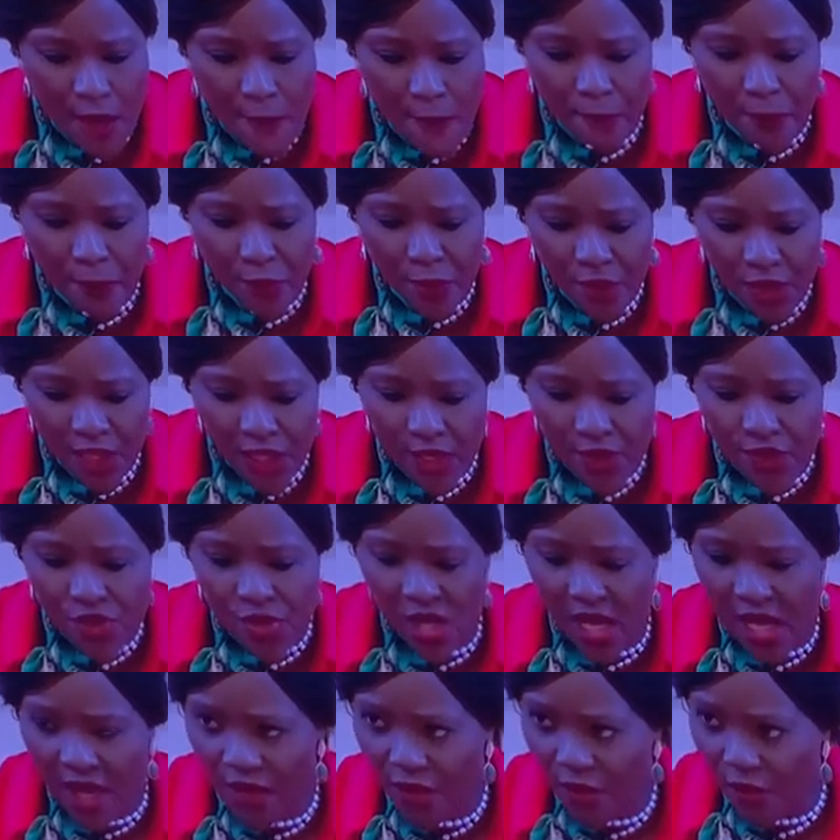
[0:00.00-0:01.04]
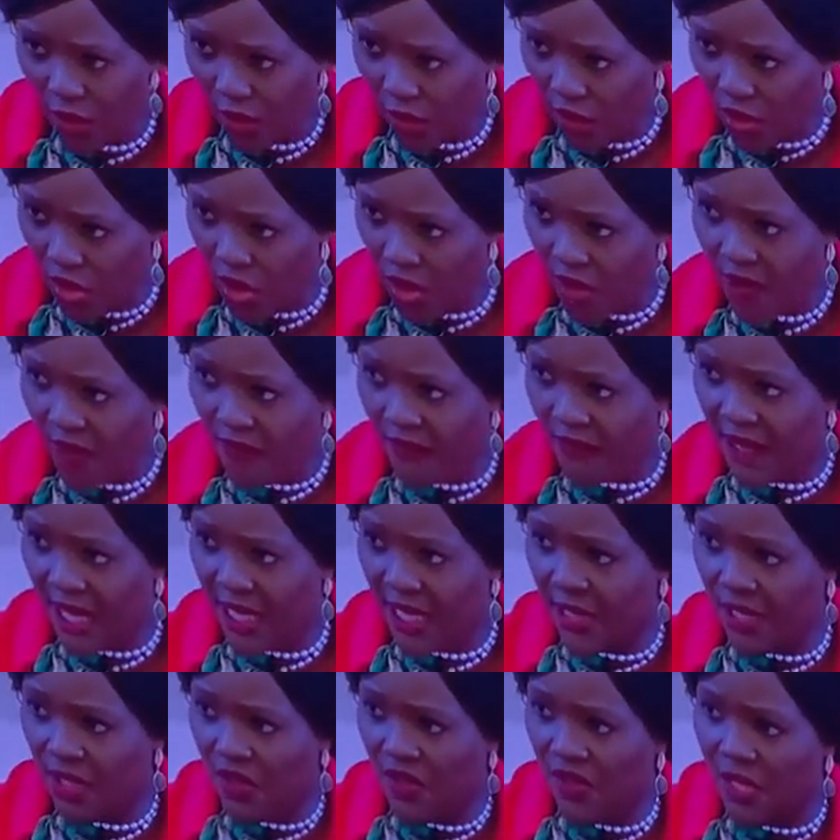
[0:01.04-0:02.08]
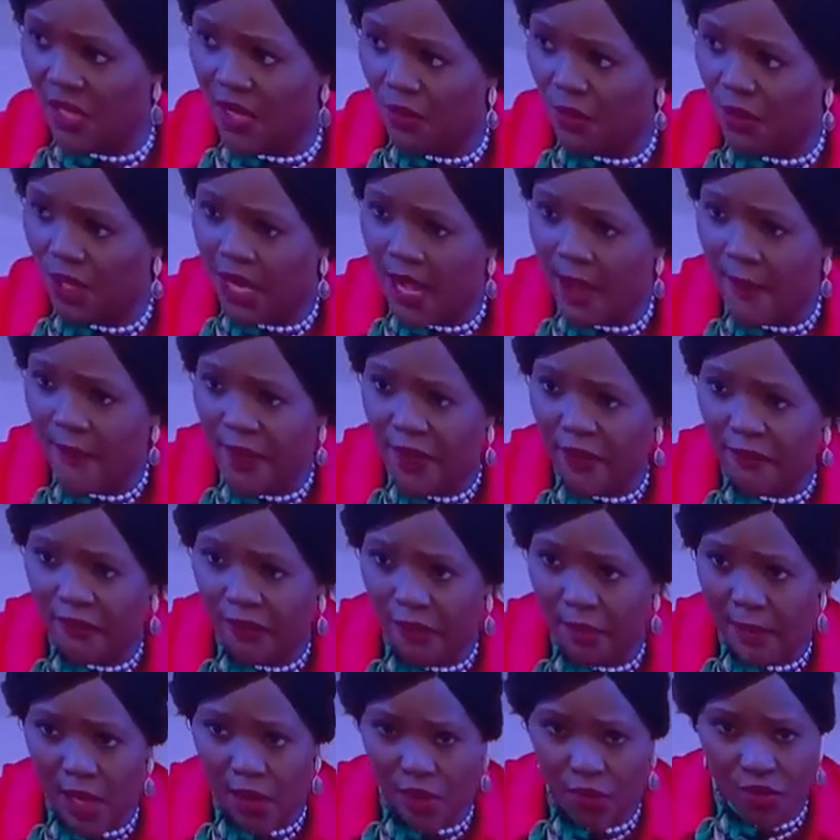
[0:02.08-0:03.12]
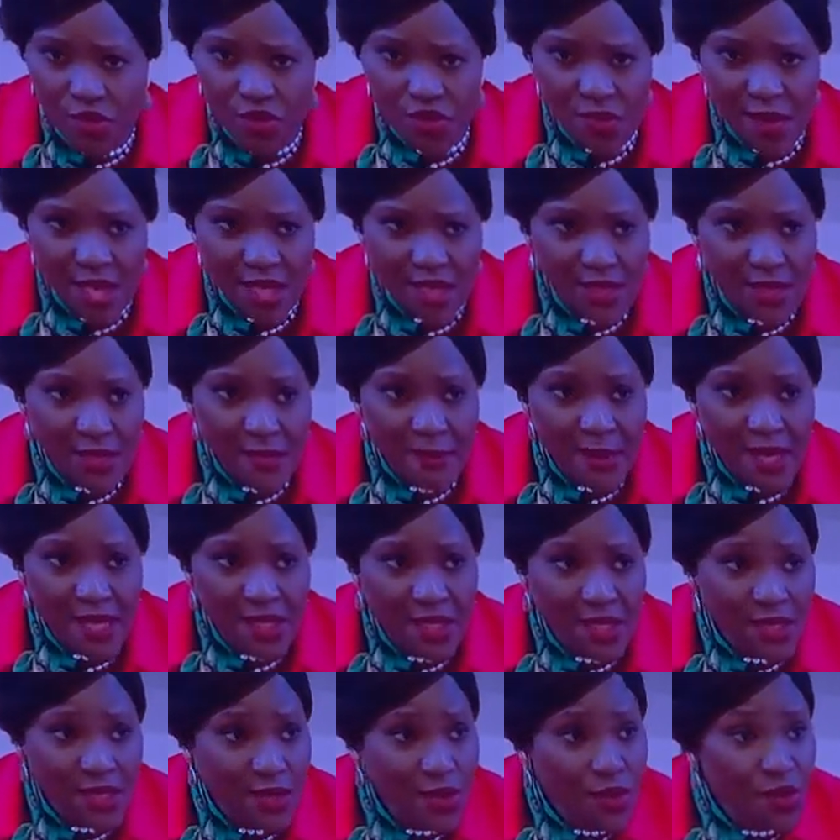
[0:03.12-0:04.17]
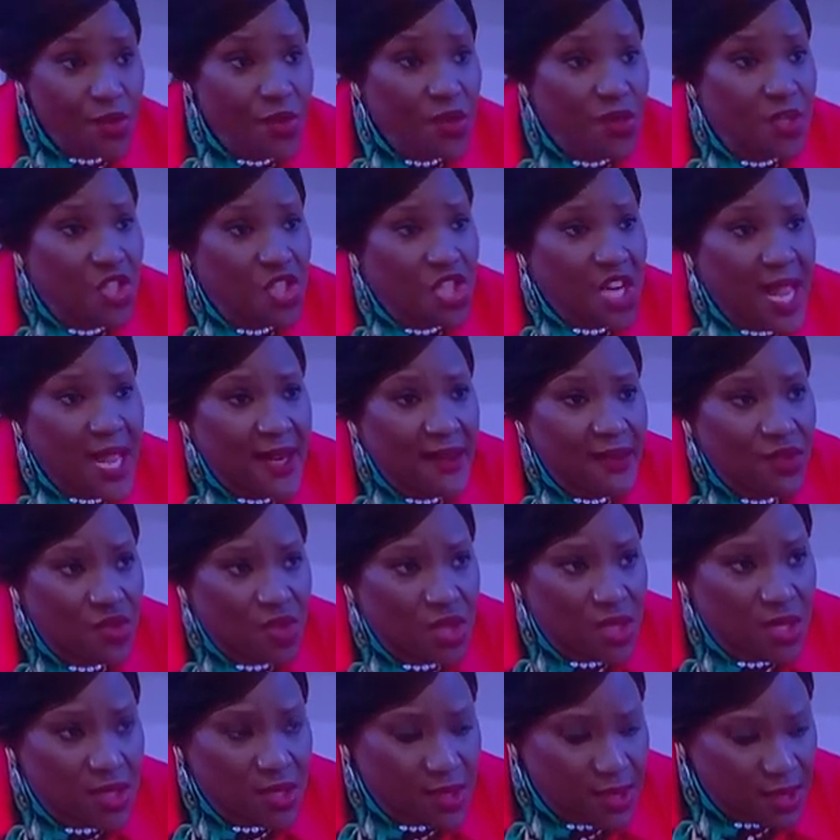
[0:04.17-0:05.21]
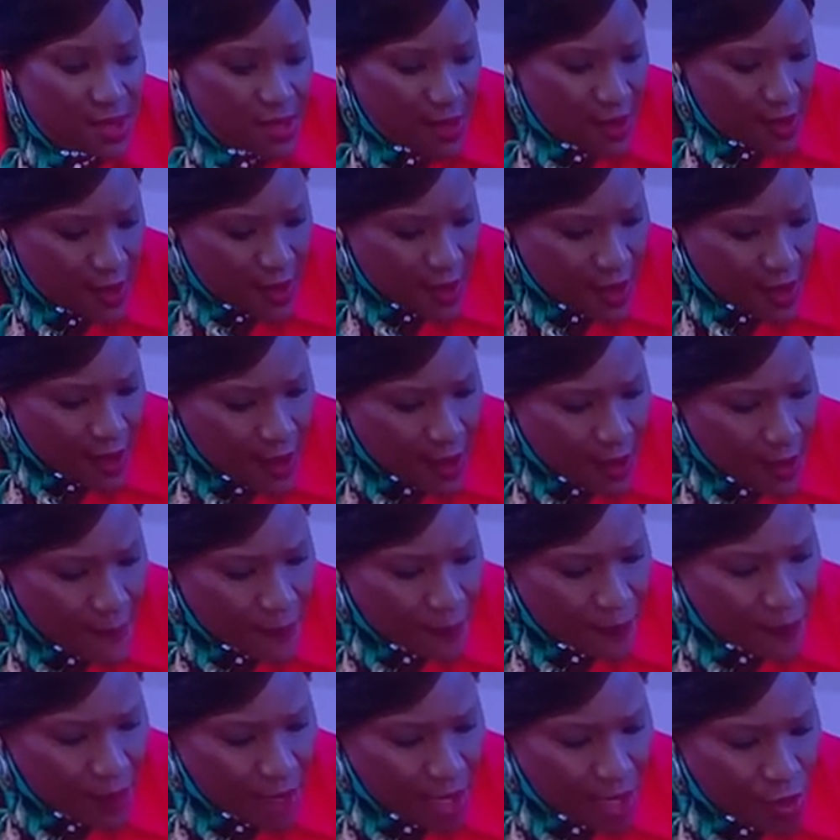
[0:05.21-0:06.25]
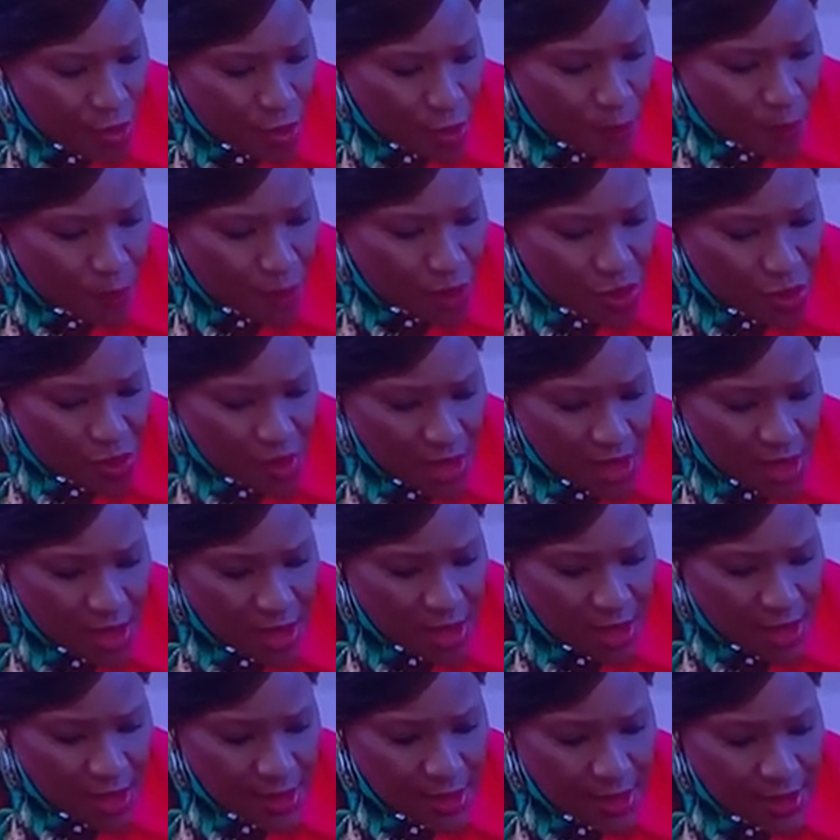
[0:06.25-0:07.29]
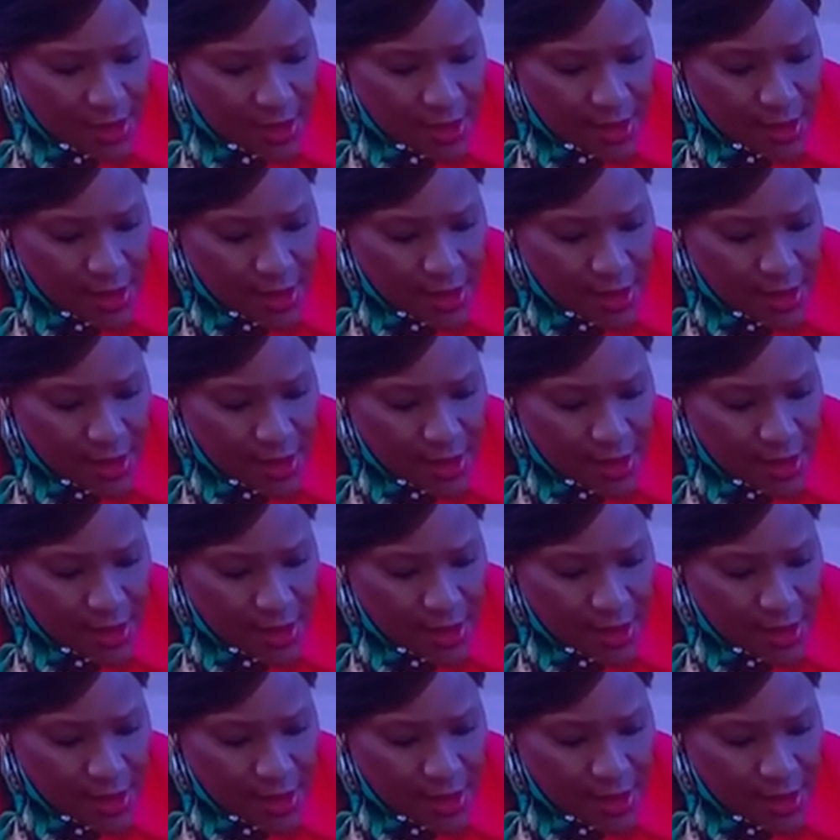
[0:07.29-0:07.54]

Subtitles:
bringing together a lot of ideas that were coming from our contracting parties, and also the challenges and opportunities.